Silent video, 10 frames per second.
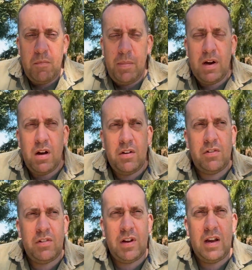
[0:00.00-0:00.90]

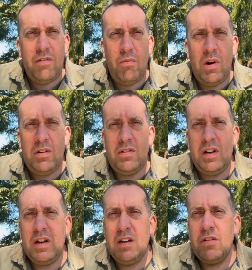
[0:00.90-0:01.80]
Because if we're
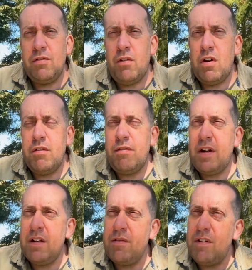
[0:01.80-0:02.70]
seeking to follow
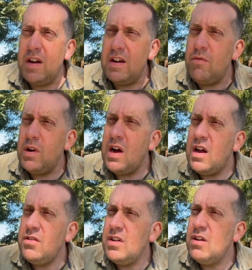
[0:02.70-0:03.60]
faithfully, if we're
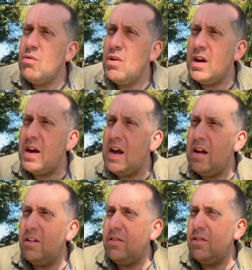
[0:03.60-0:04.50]
casting all our
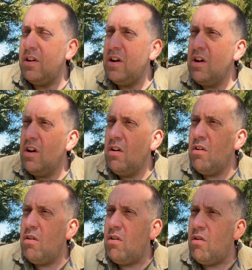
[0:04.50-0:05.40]
cares
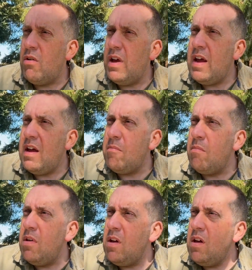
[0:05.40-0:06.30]
on
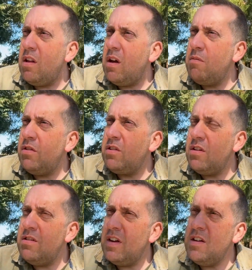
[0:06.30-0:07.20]
him, I'm just
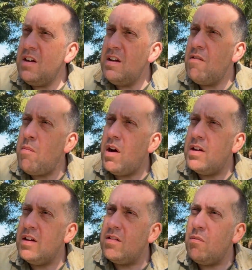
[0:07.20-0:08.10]
continually
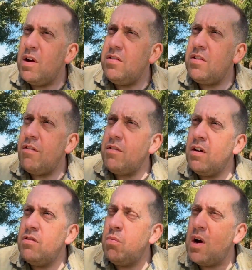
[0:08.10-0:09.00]
reminded that when stuff
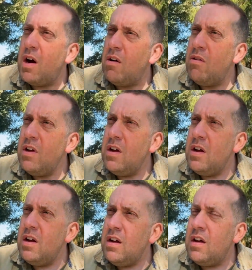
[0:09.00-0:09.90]
goes well,
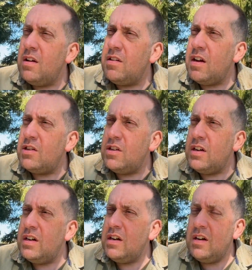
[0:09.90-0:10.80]
it's
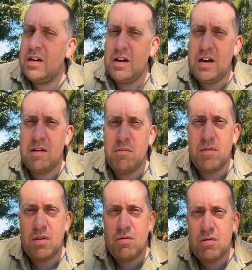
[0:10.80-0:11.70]
actually him,
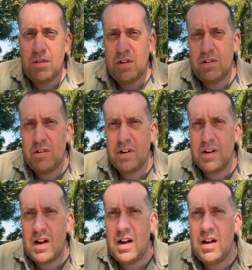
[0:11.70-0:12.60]
the Lord, that's
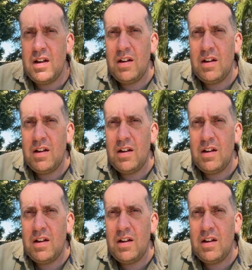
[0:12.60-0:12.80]
doing that.